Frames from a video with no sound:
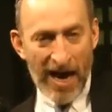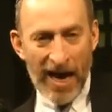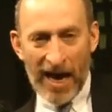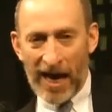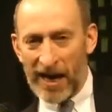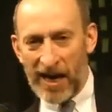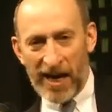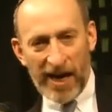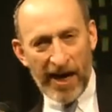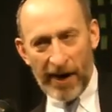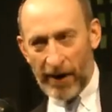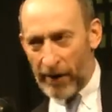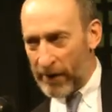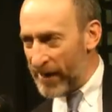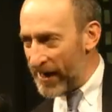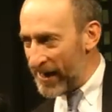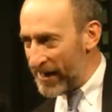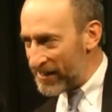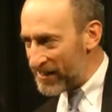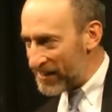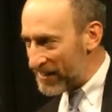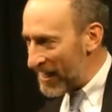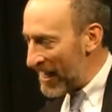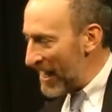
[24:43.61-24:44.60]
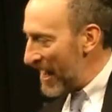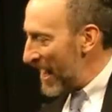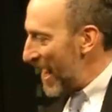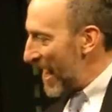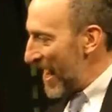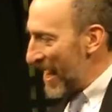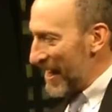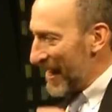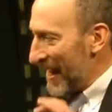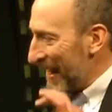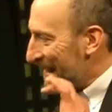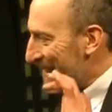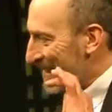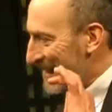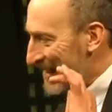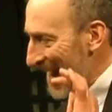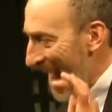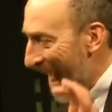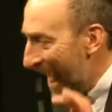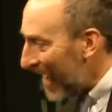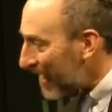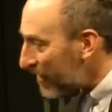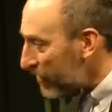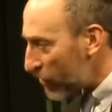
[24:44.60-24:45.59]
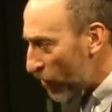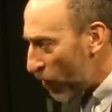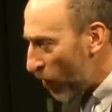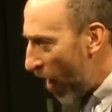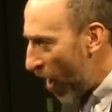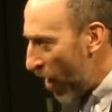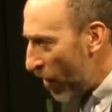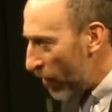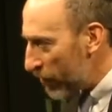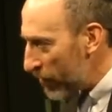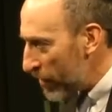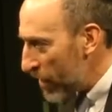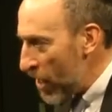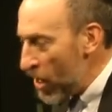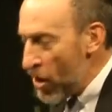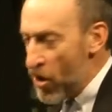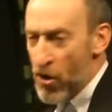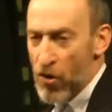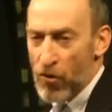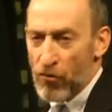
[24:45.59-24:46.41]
And here is an exact quote